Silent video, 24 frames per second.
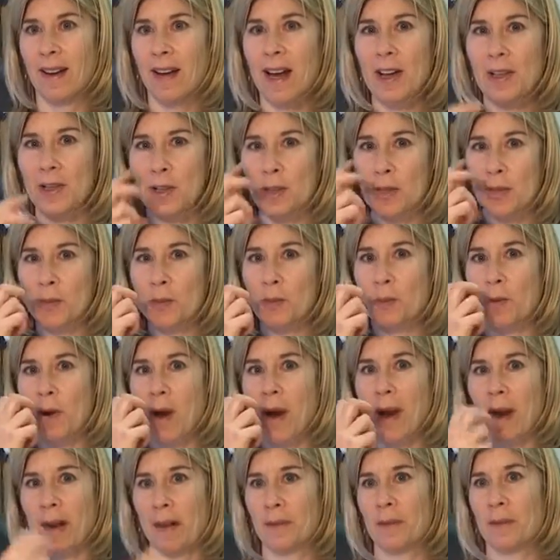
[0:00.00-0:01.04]
It's a
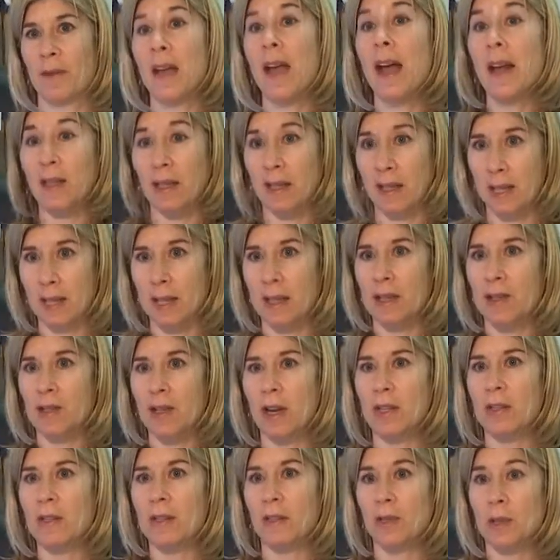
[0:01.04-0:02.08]
spray. Yeah, it's a
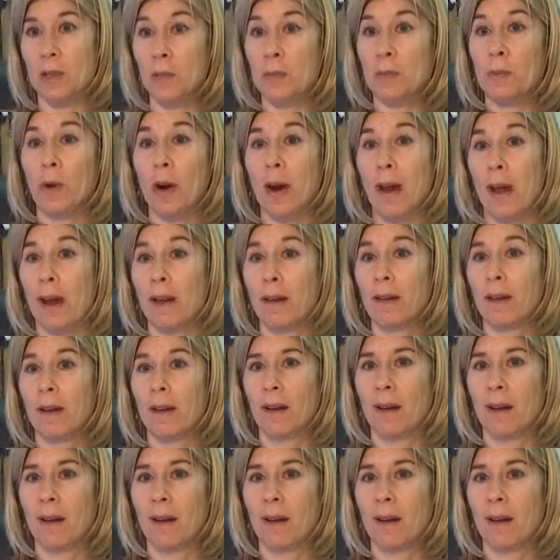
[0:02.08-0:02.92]
decongestant spray.